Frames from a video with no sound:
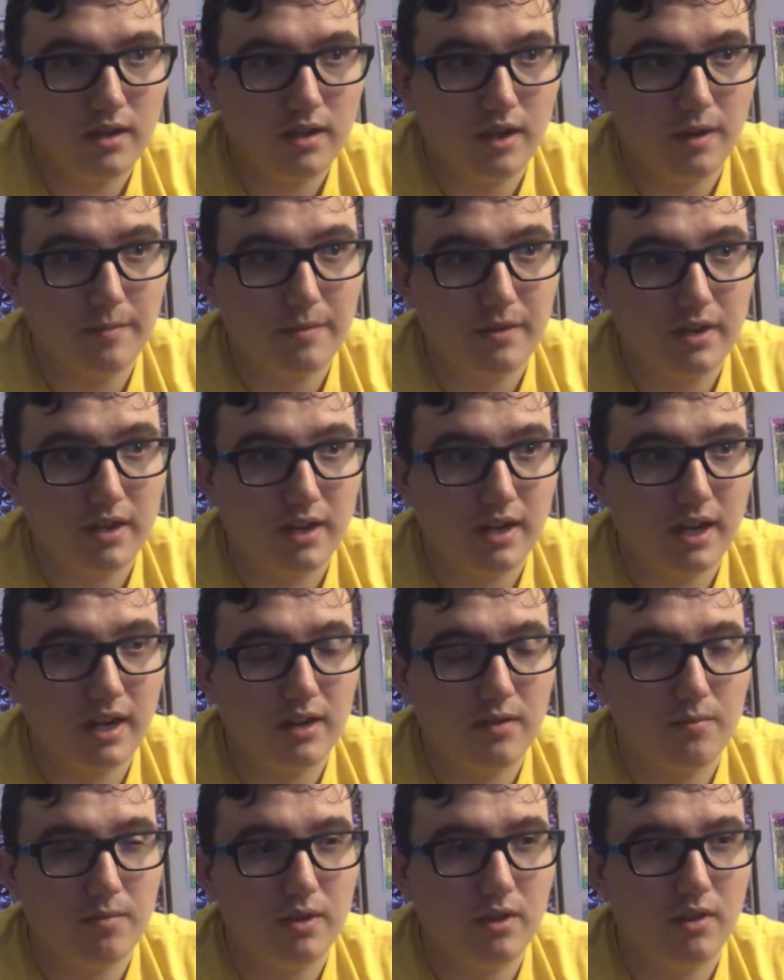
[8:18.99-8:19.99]
I'm going to kind
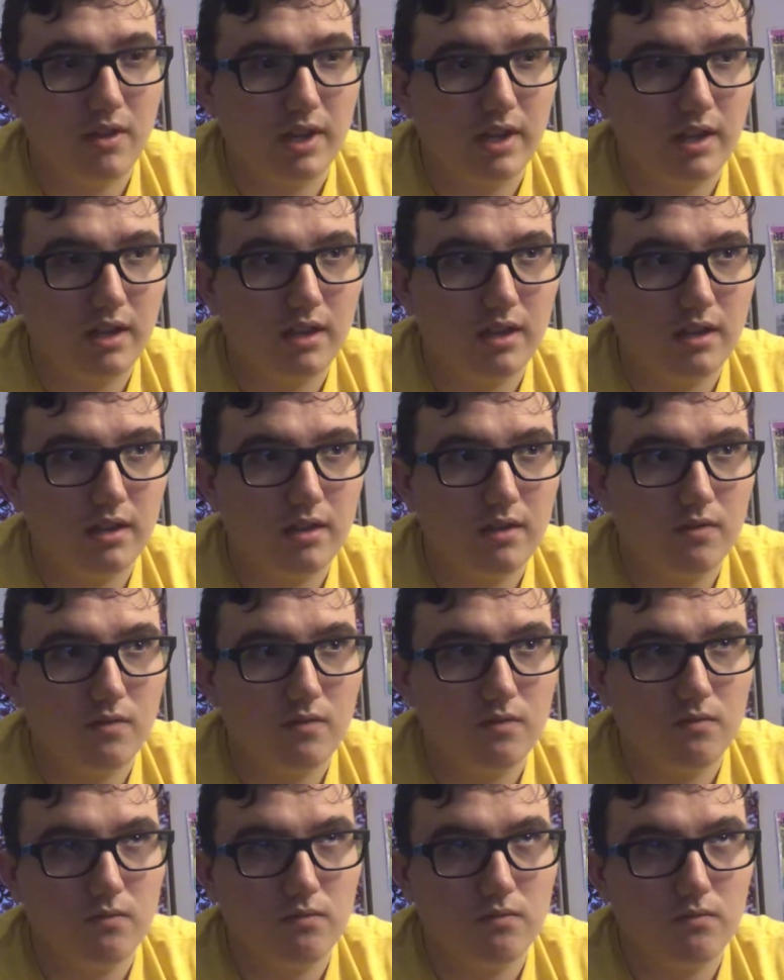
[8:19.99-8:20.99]
of be, like,
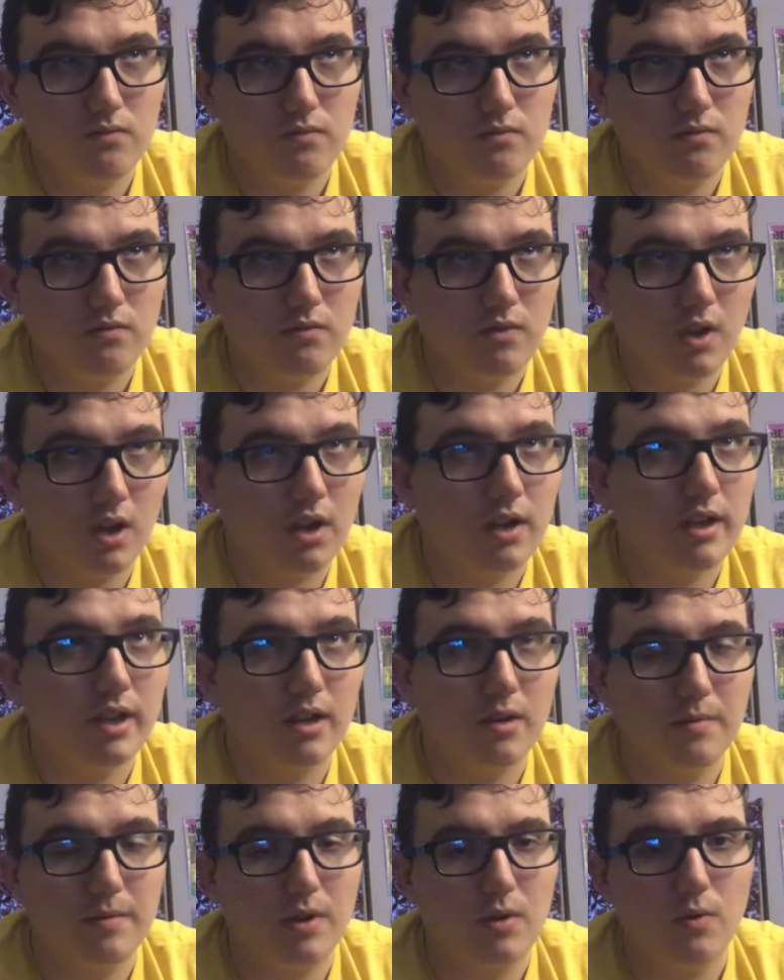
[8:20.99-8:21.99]
talking
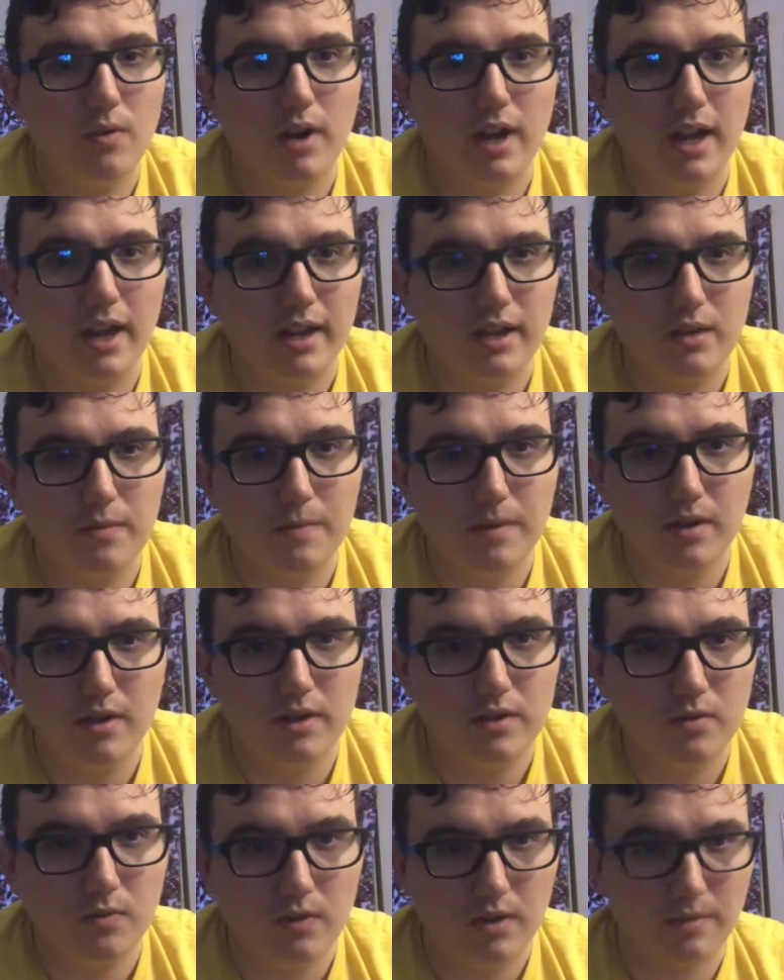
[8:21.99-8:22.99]
about what I
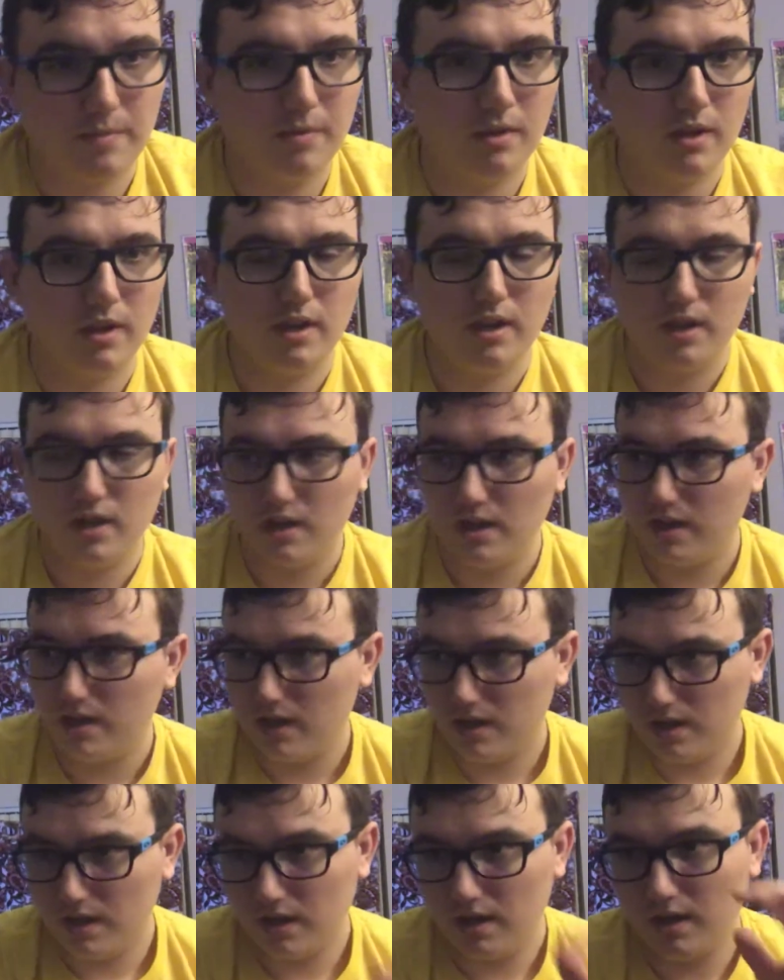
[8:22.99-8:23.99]
experience when I play,
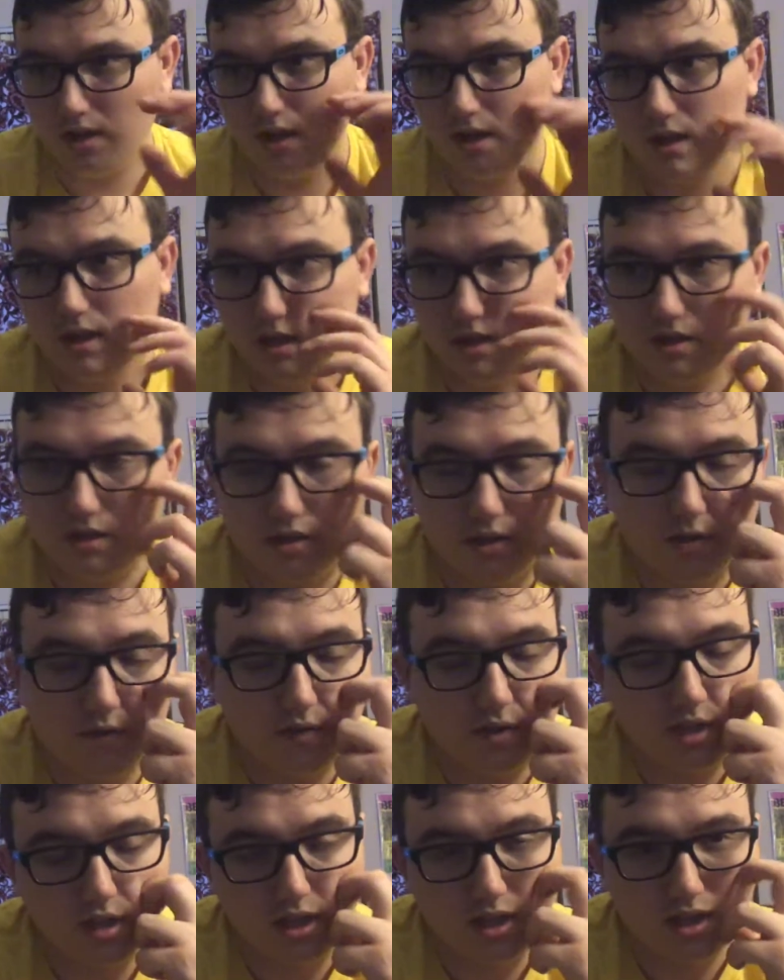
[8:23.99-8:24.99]
stuff
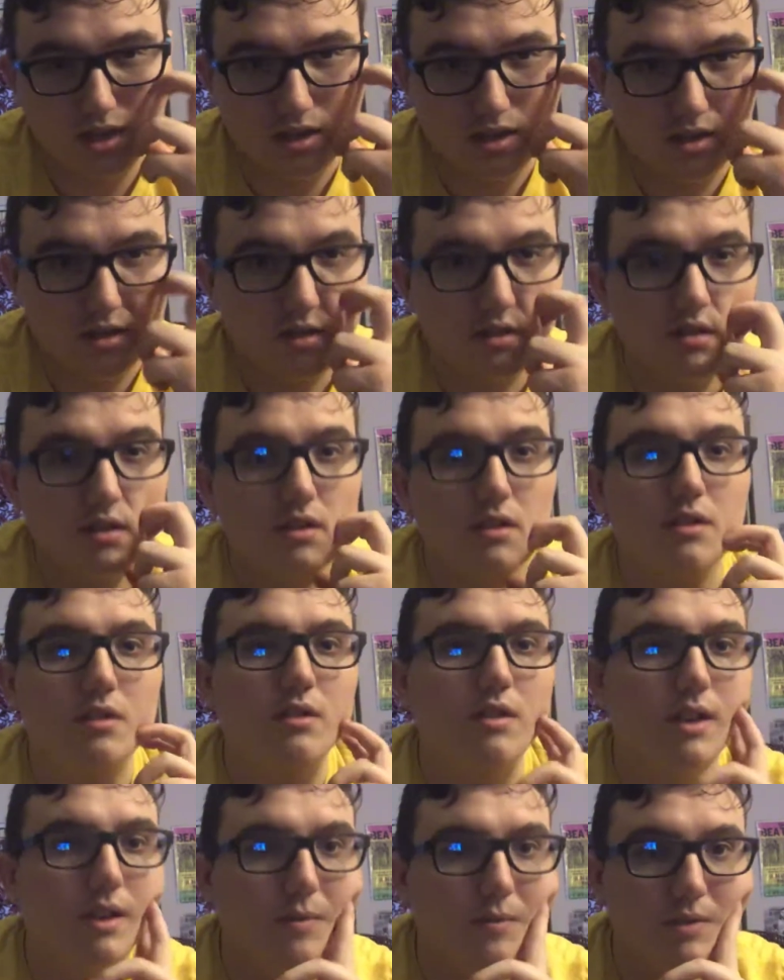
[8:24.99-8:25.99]
like that.
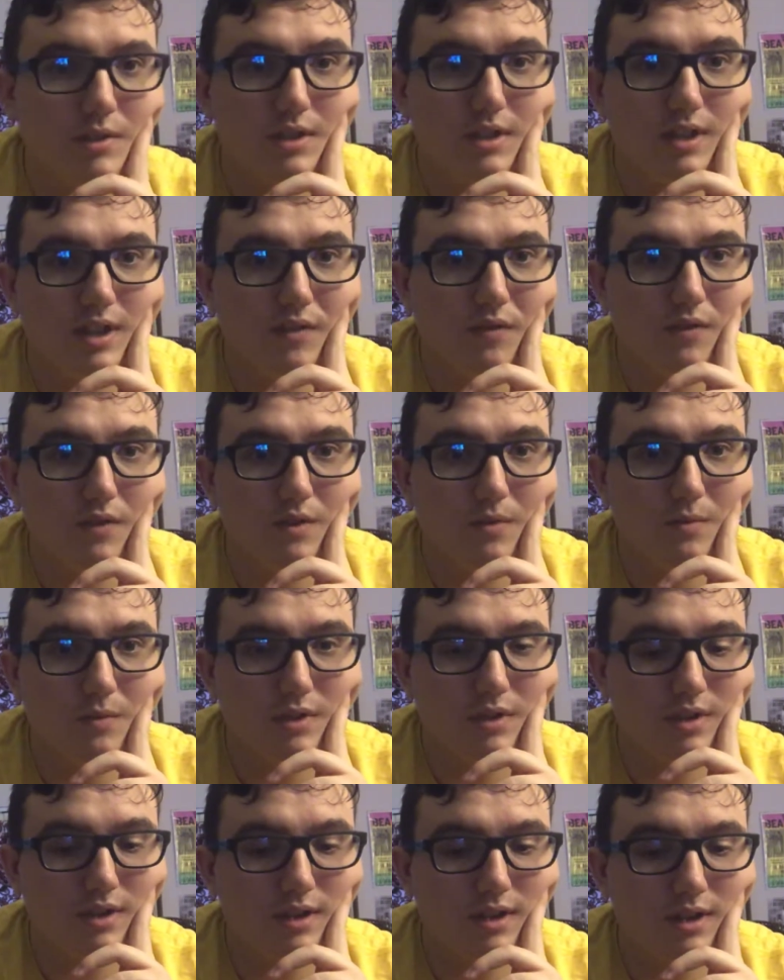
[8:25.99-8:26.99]
See what's different and
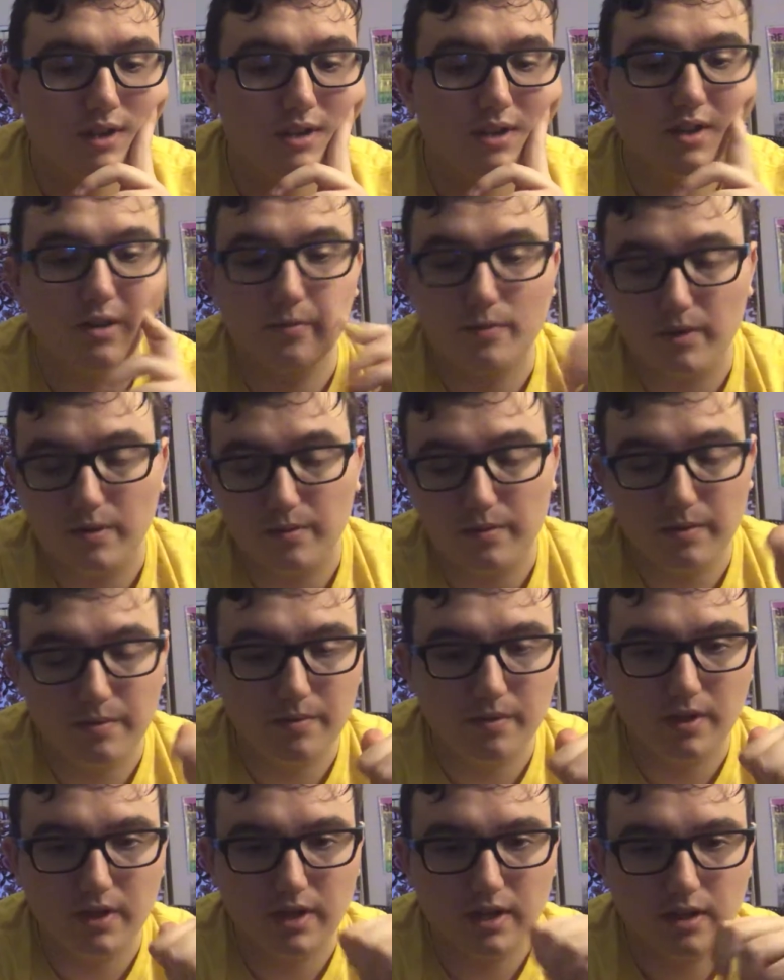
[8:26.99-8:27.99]
what's not, because I'm going to be
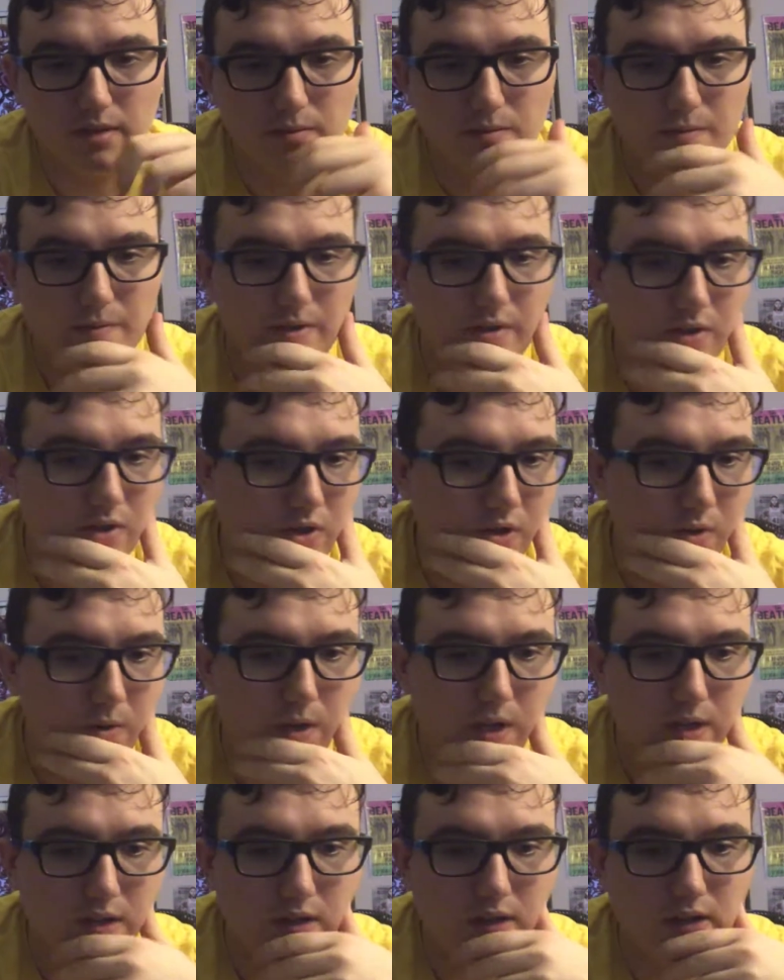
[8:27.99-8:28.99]
playing MLB The Show
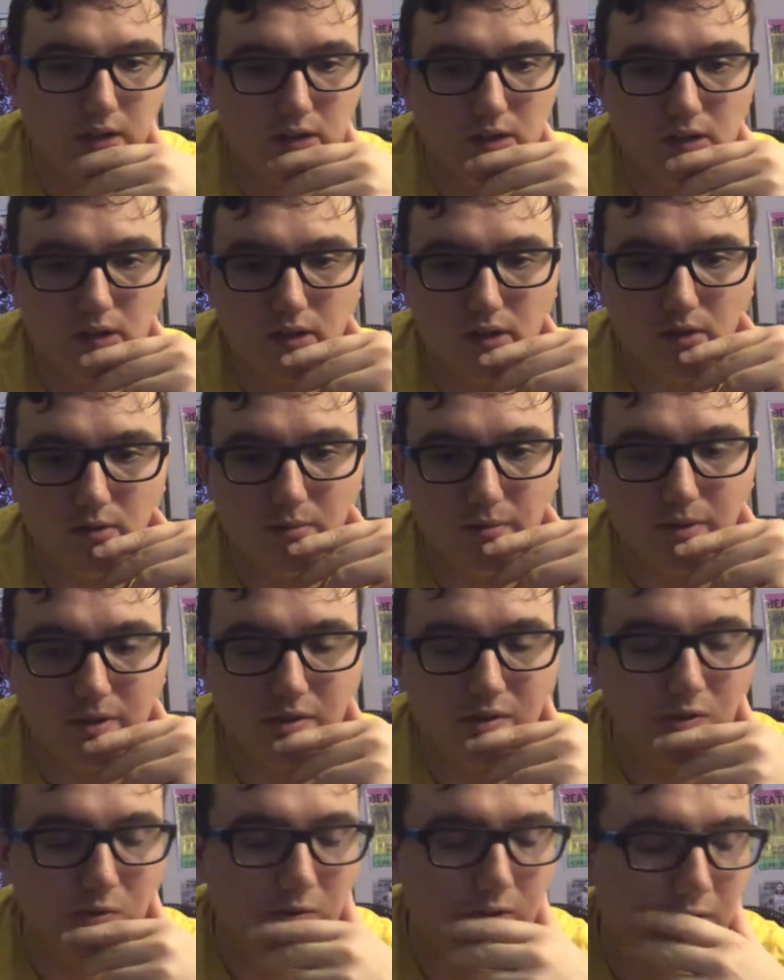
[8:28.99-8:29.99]
18 here pretty soon